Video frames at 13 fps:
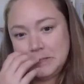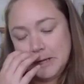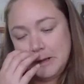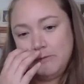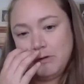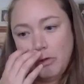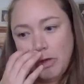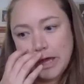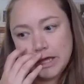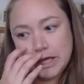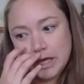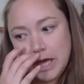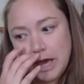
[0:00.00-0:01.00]
And I feel like
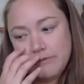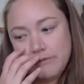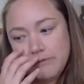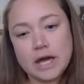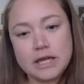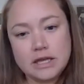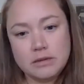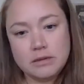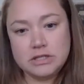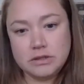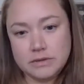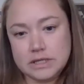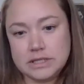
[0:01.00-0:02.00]
I feel lucky to be
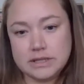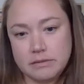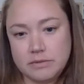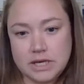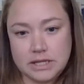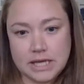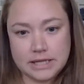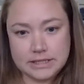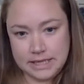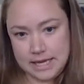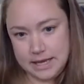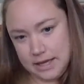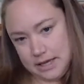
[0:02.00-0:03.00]
doing something that's
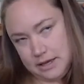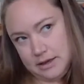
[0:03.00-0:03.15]
like,